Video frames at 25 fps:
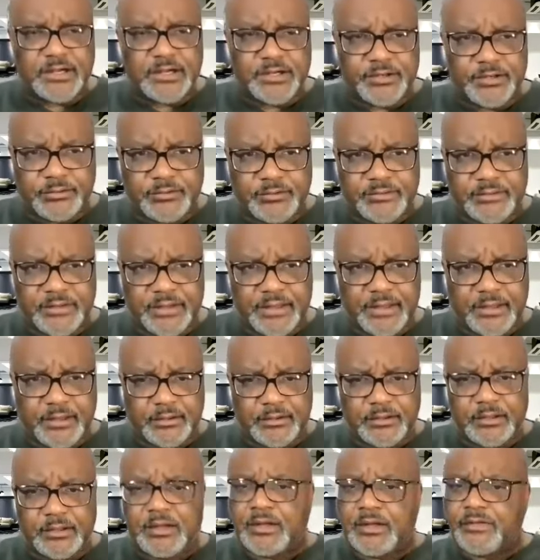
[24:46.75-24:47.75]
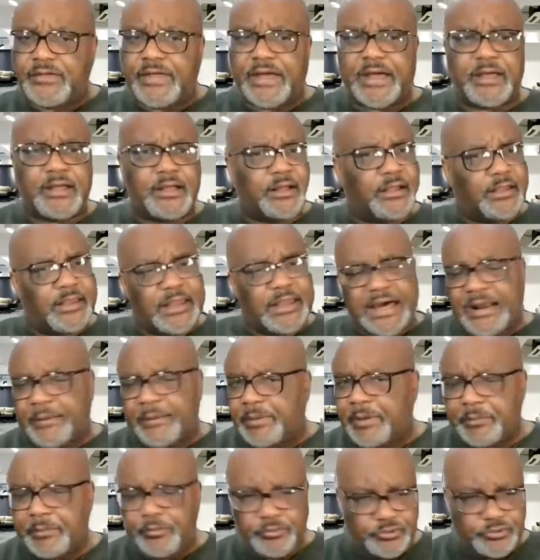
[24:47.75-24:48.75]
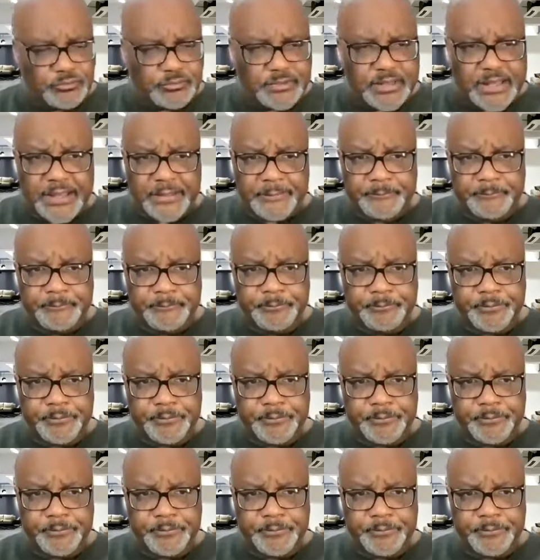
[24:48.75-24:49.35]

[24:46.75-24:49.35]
understand that a lot of people do not